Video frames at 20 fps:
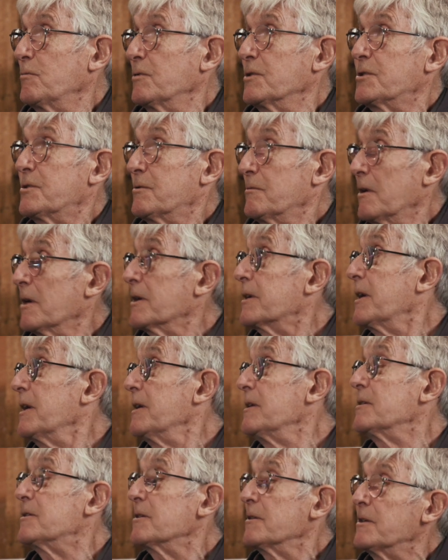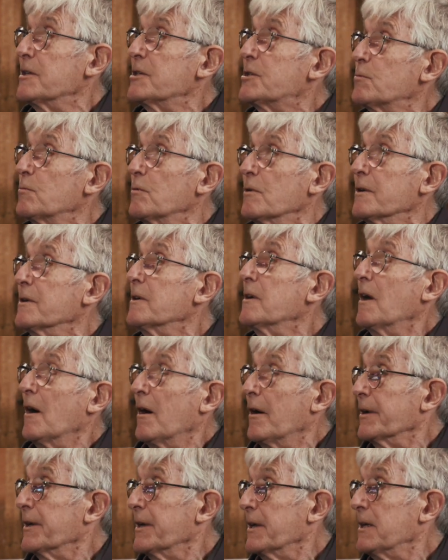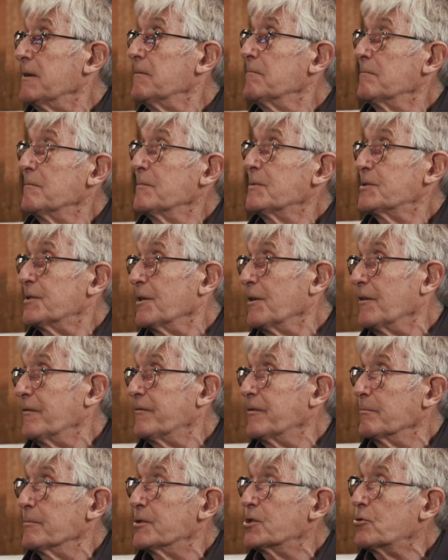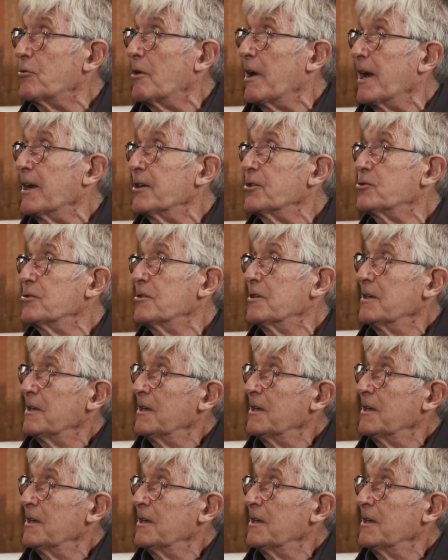was akin to this one, i.e. start from scratch,